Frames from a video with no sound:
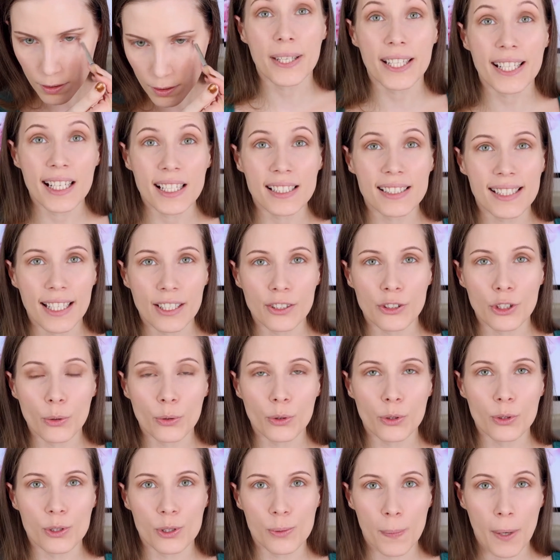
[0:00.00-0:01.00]
Because I
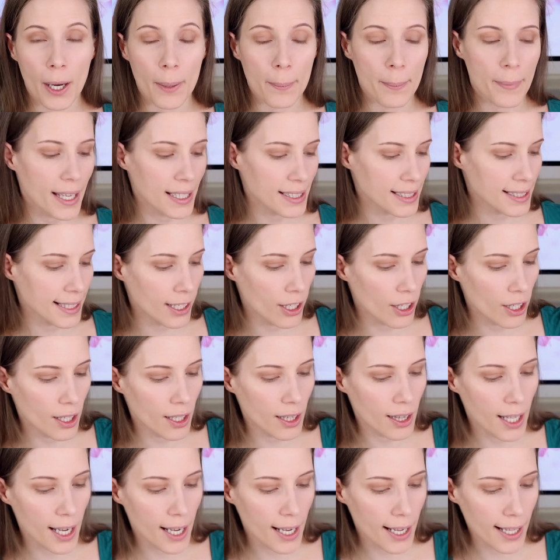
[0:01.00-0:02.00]
don't use Bond
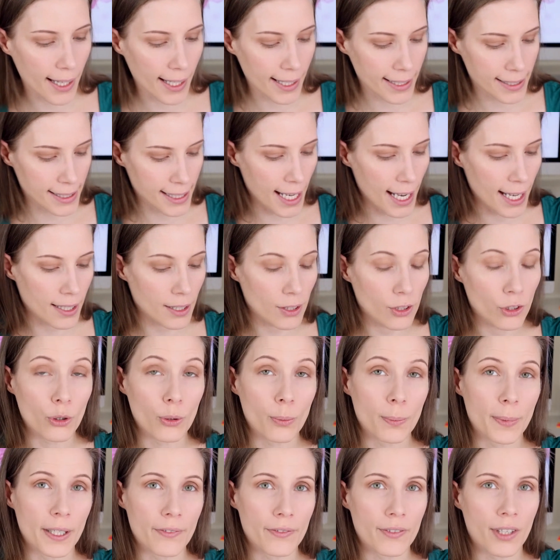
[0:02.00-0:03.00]
mascara a lot, I like to add a
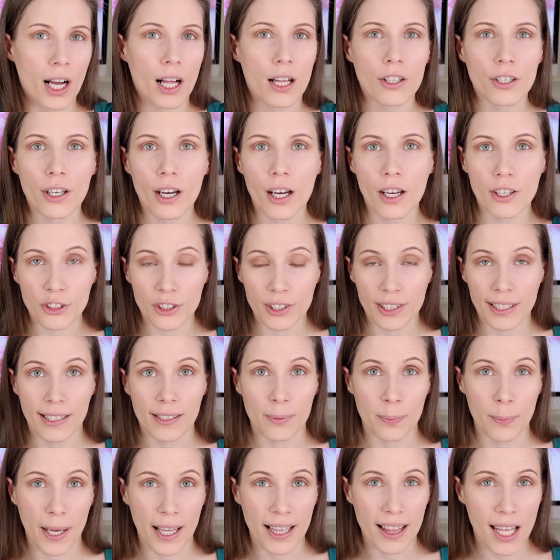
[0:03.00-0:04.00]
little bit of color
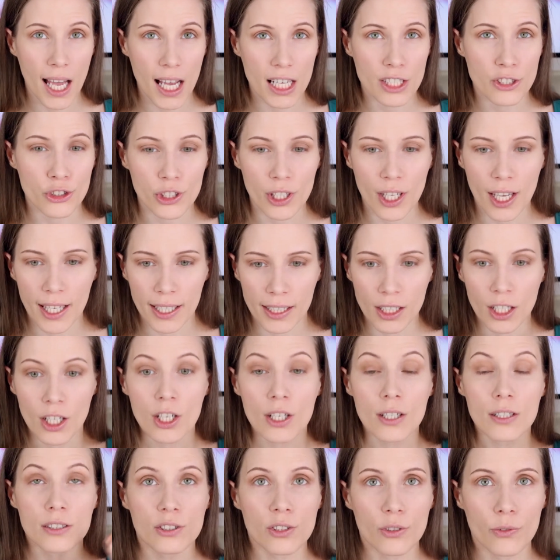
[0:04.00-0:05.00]
underneath my lash line
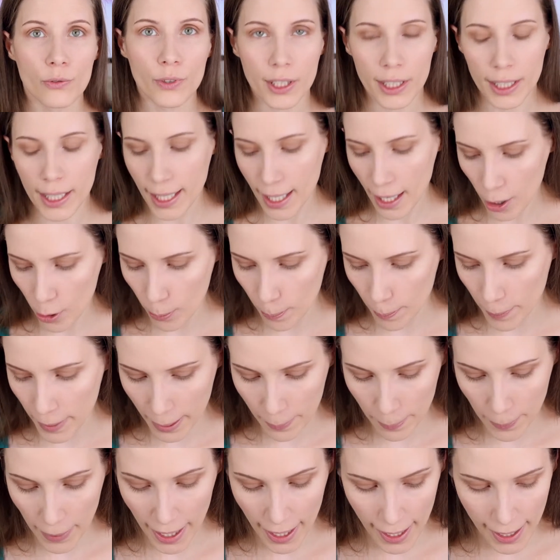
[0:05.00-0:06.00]
to really help
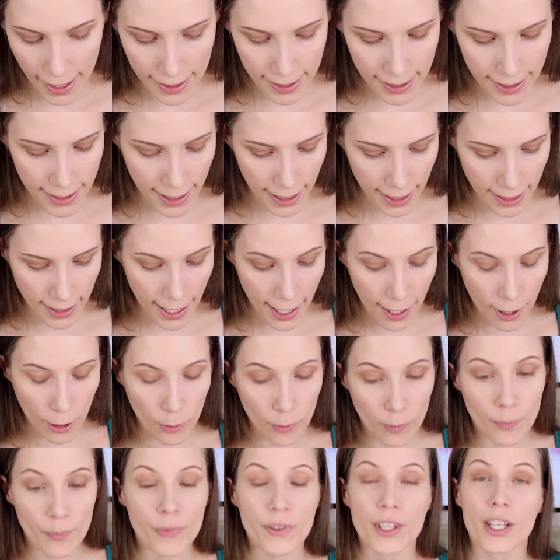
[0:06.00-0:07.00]
make my eyes stand
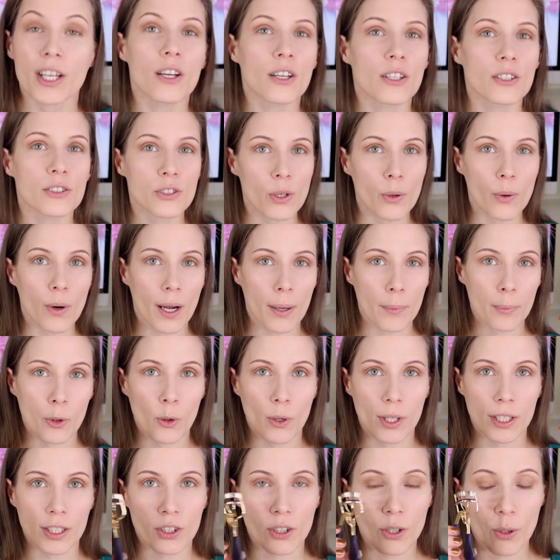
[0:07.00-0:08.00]
out. So I'm
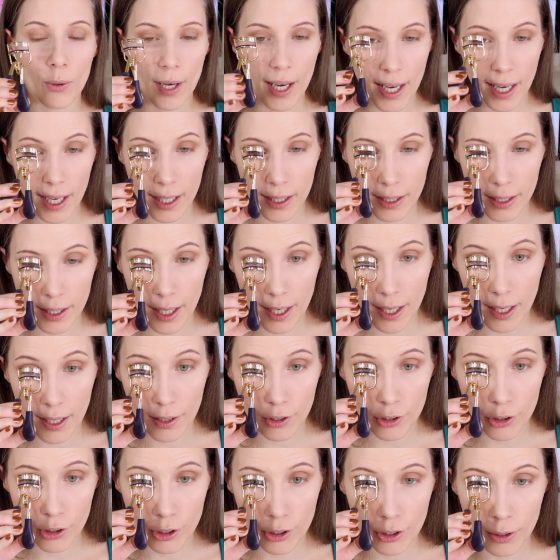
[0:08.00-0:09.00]
going to go ahead
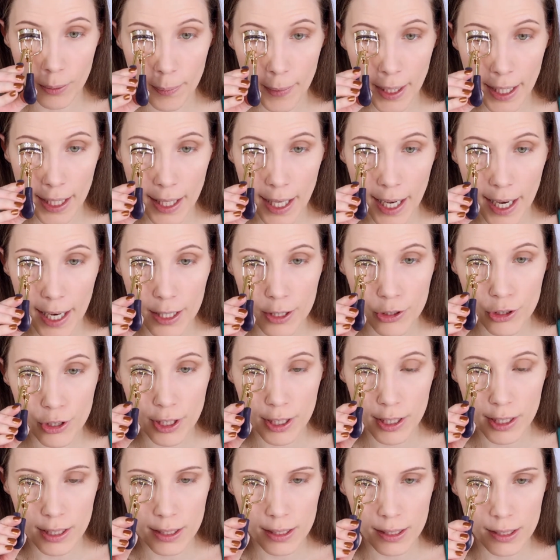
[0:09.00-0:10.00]
and curl my
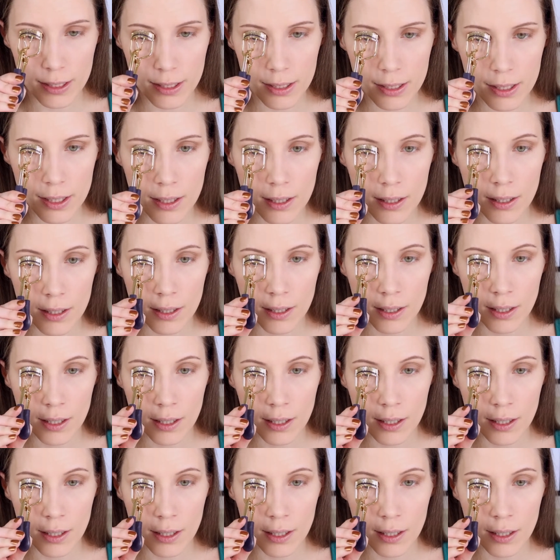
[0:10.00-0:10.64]
lashes.